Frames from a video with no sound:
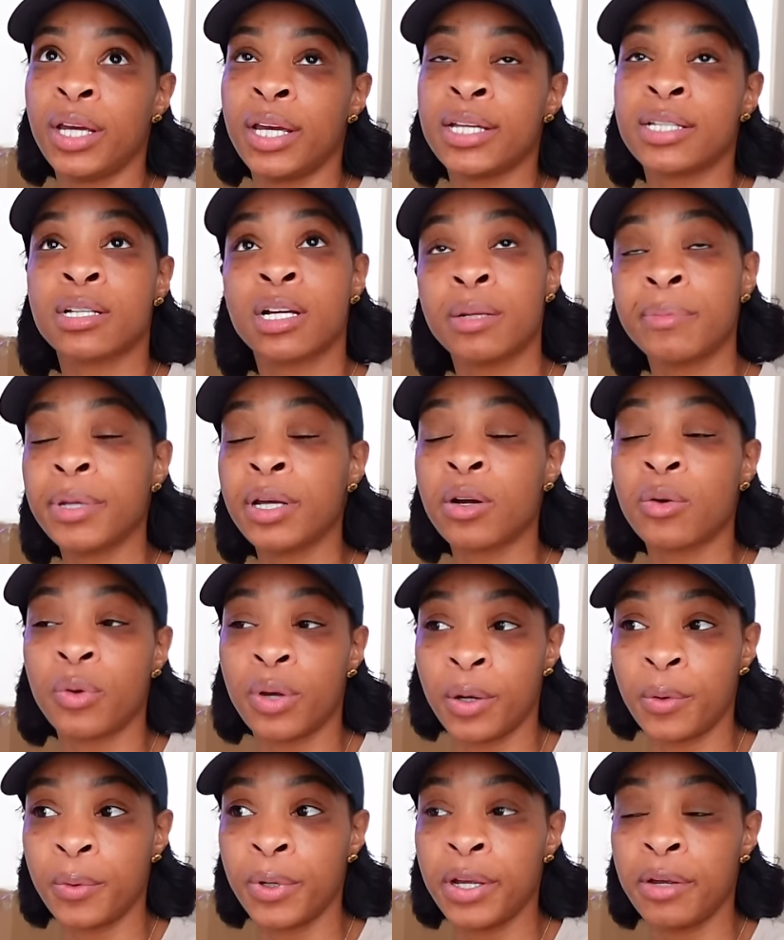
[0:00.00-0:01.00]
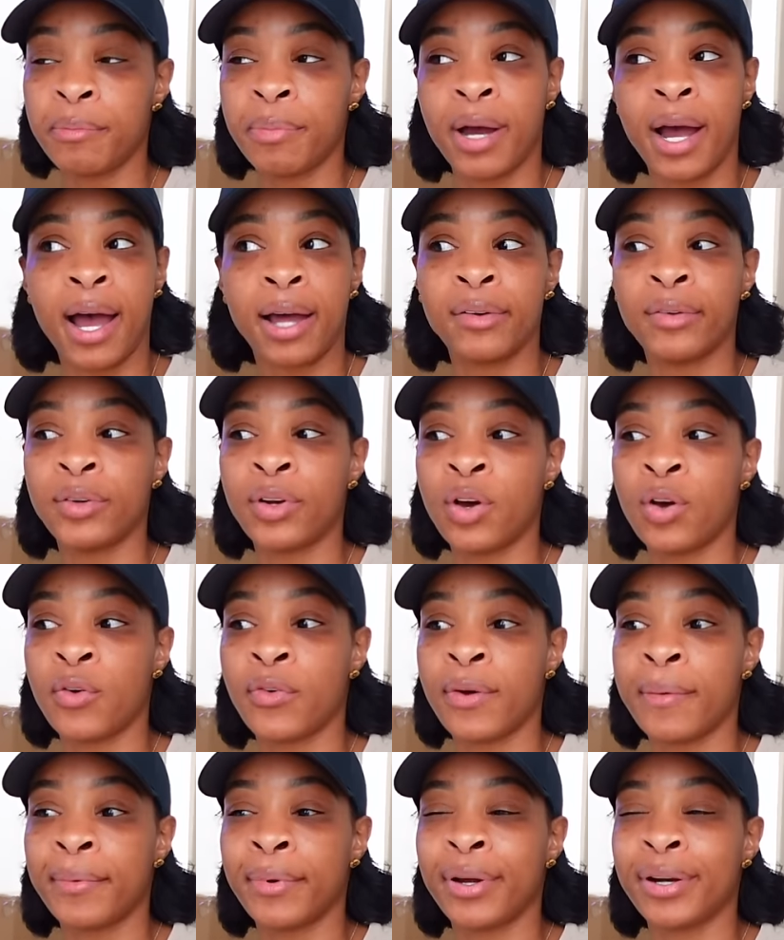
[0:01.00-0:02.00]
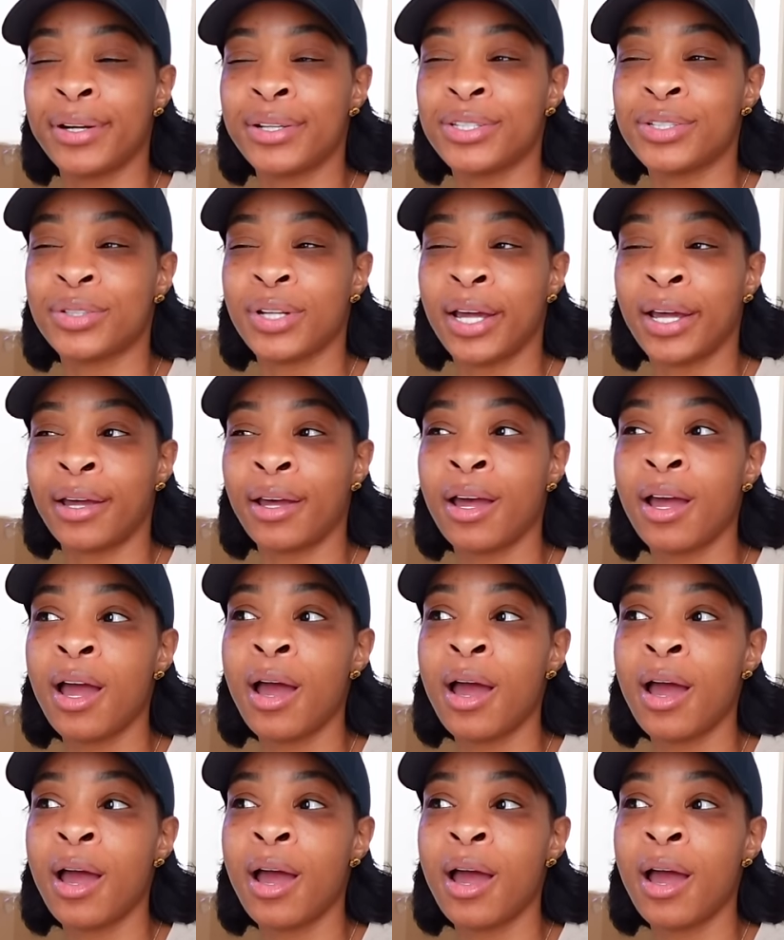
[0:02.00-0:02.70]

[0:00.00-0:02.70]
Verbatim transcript: It's going to be a quick weave, but I don't know if I'm going to do like